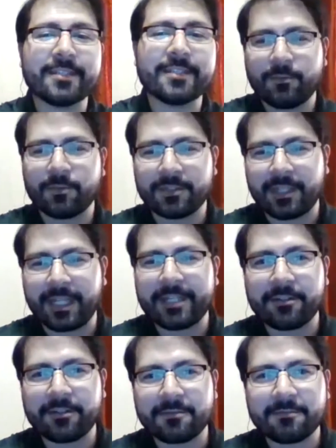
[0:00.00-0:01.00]

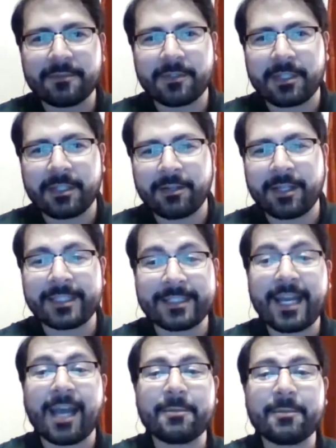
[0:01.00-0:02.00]
Later, at the
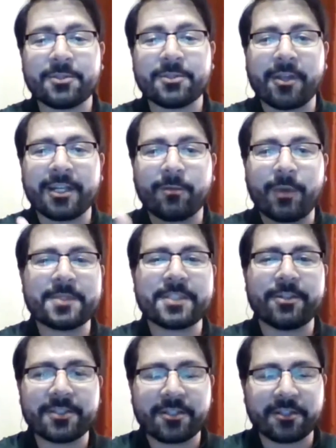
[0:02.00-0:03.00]
time, he was creating a web
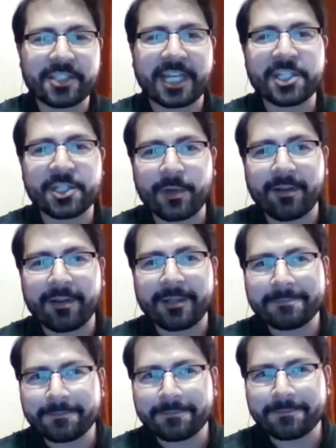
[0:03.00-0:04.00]
series called Sanctuary.
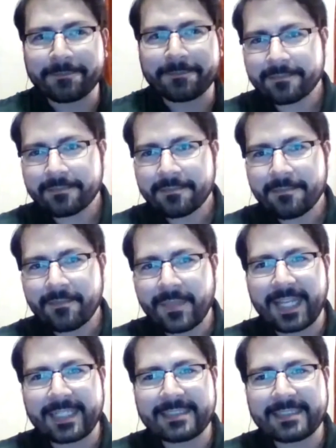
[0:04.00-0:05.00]

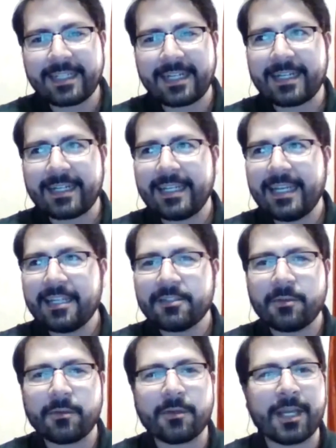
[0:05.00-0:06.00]
And
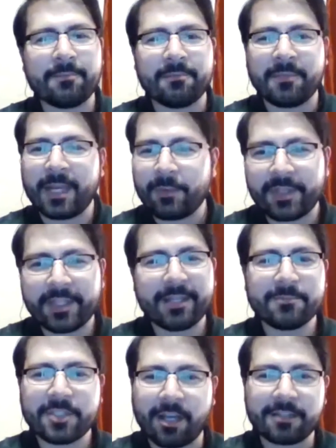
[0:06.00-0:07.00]
I met with him,
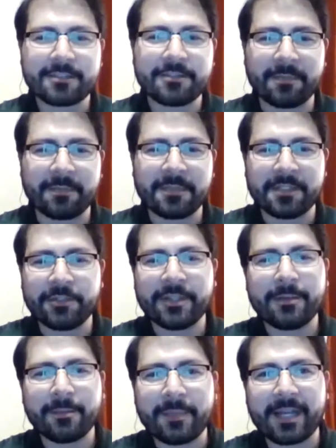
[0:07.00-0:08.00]
talked to him
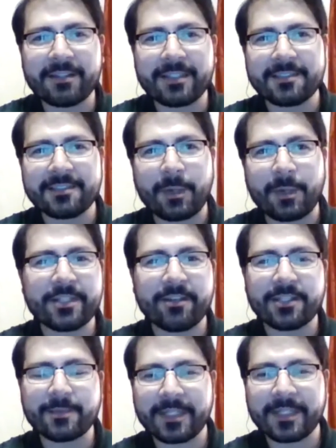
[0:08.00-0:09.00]
about his web
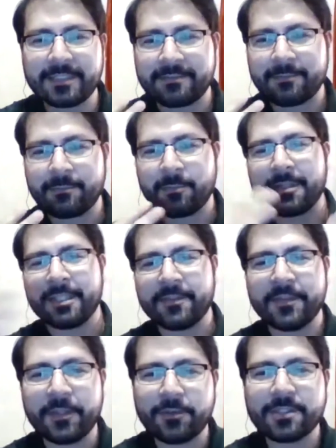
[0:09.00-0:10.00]
series, about his
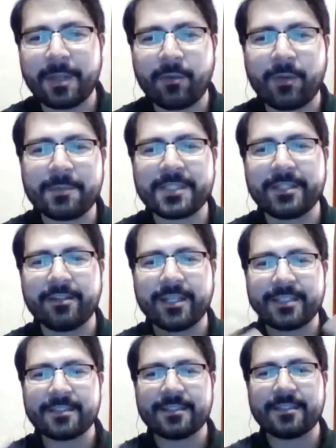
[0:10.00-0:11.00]
views about web
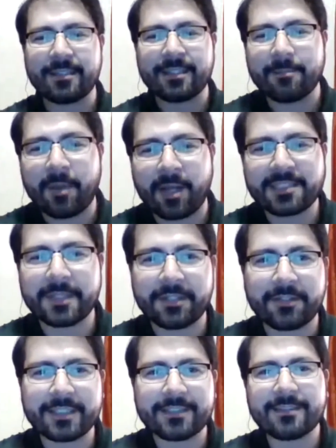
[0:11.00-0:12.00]
series and the
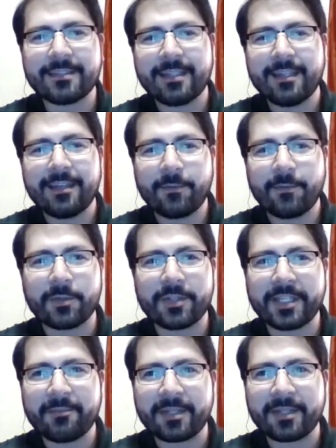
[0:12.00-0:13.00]
possibilities for
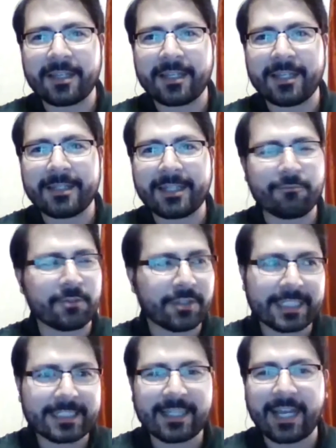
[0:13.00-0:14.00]
them. I got really
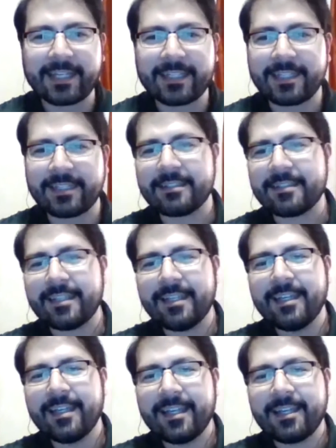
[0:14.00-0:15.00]
excited
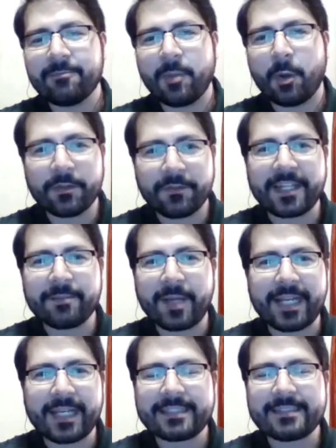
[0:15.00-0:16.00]
and motivated
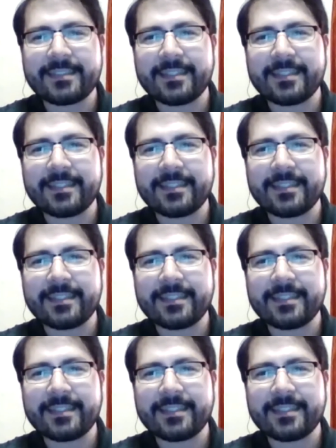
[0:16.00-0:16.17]
by it.